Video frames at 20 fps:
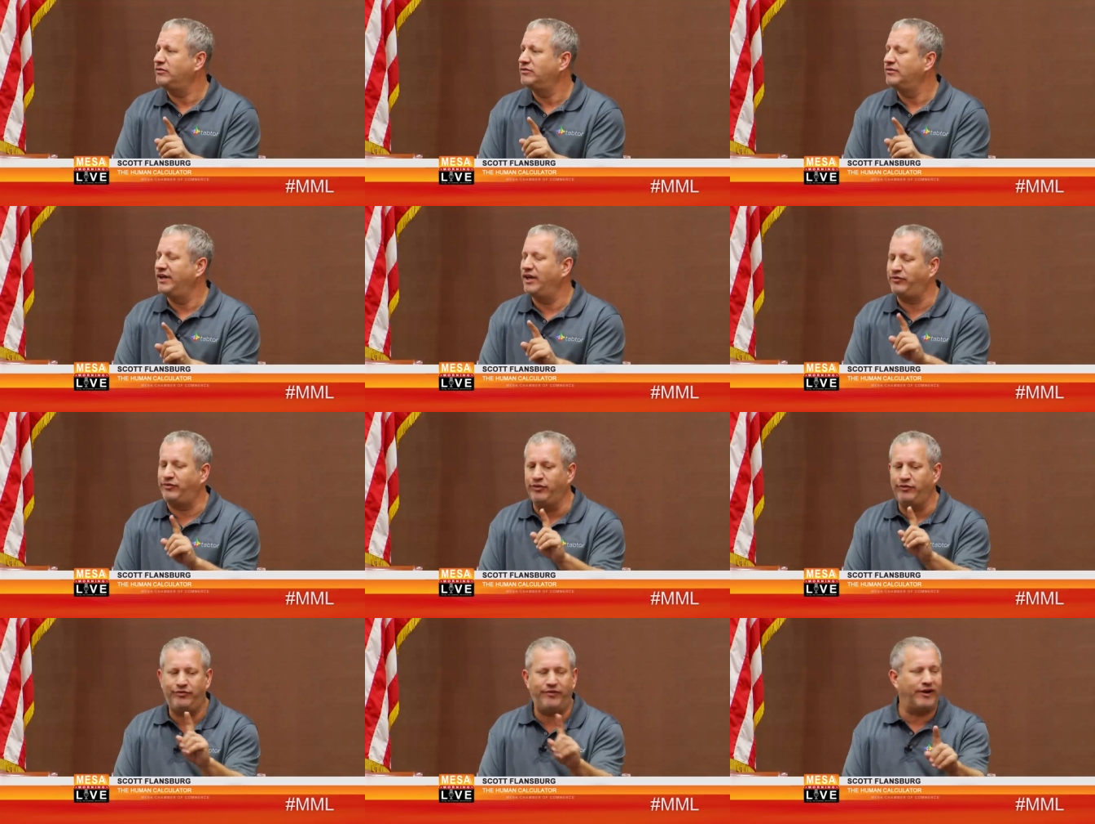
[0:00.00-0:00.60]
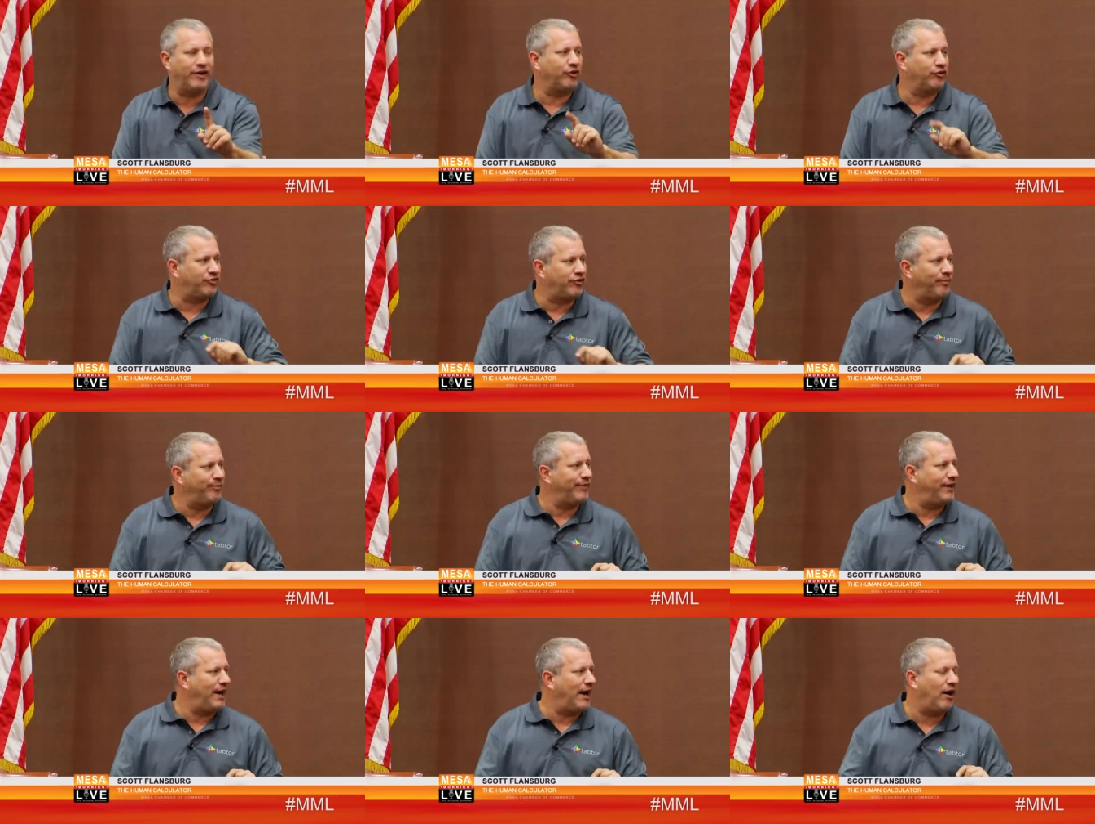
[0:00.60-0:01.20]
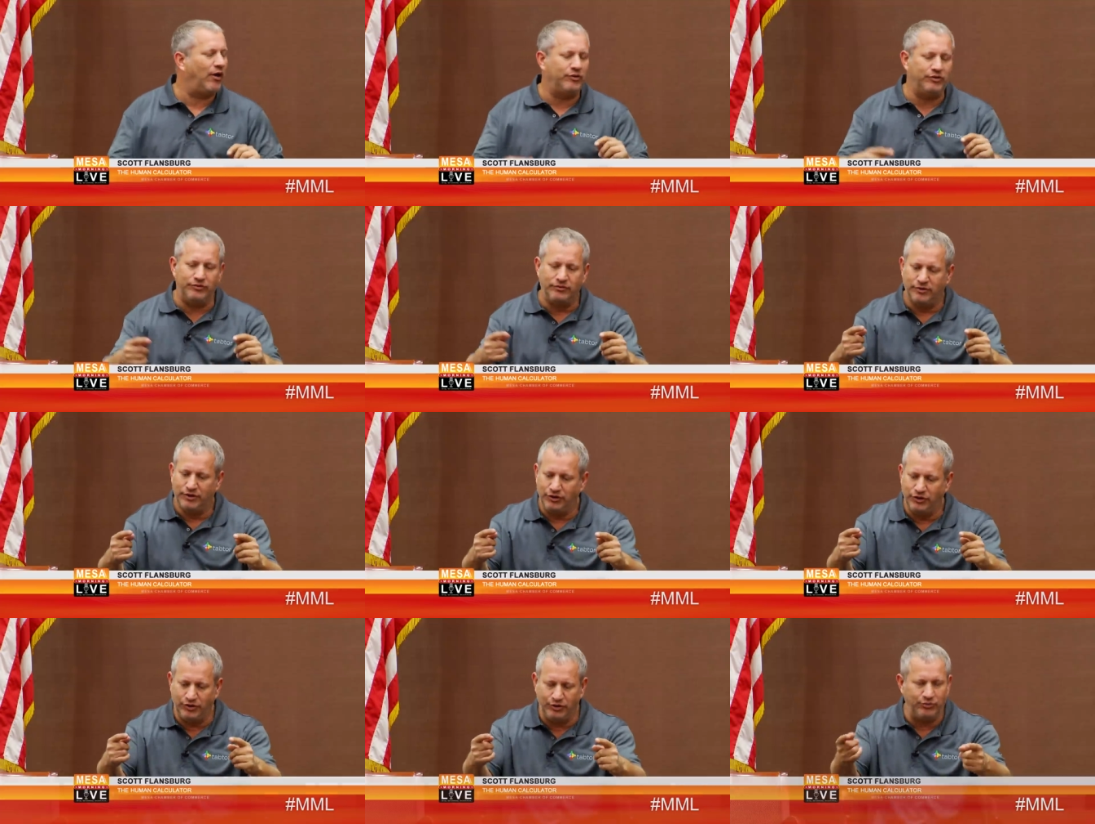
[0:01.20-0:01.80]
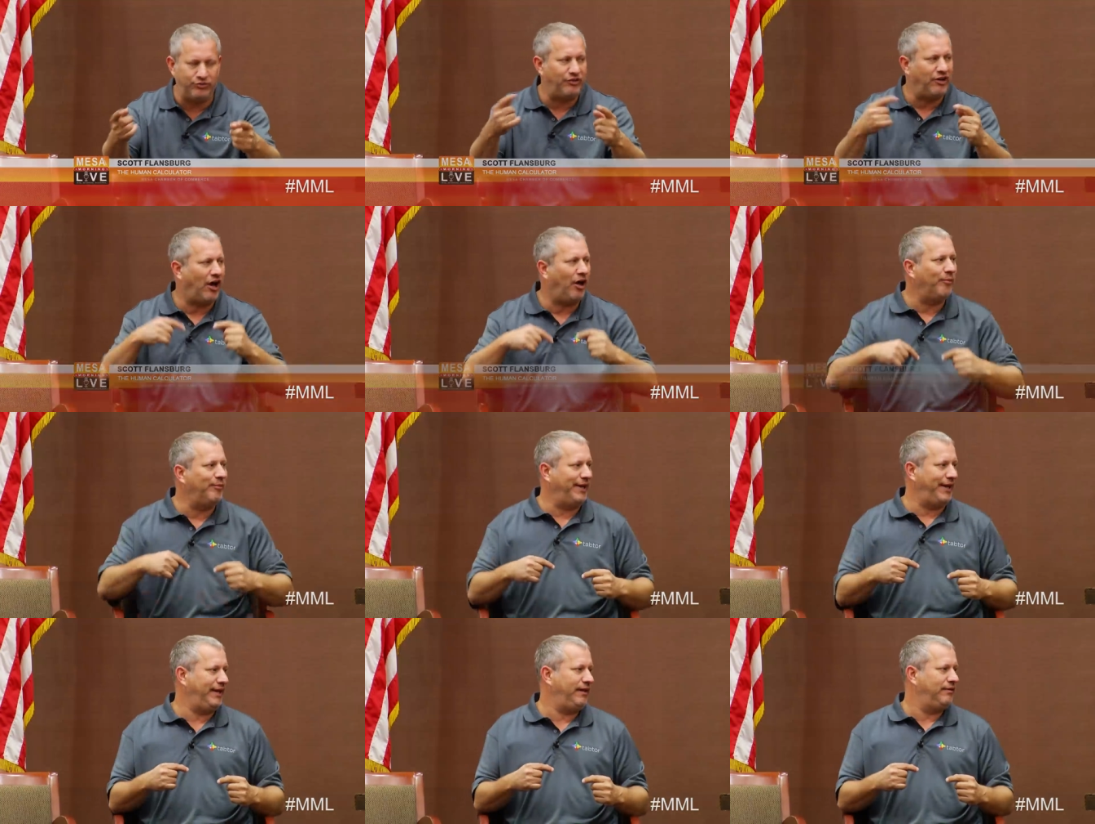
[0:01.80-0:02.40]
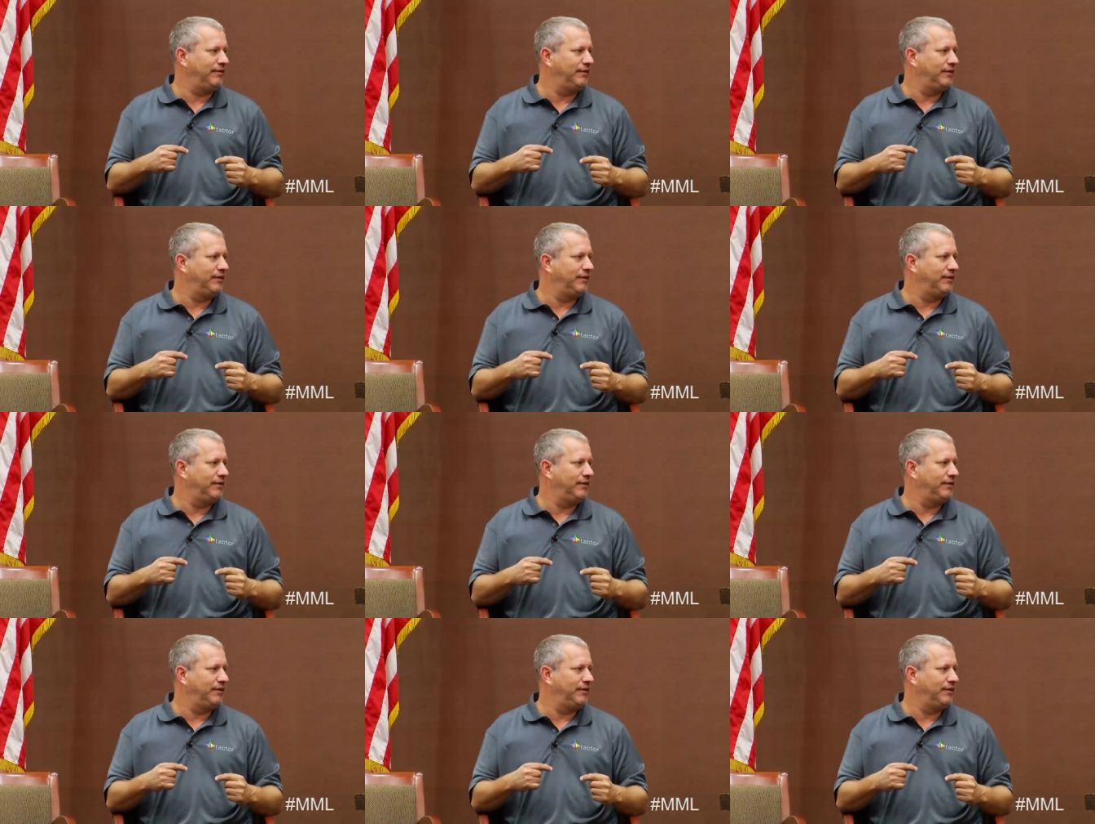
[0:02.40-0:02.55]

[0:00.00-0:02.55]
If you figure something out, you tell me,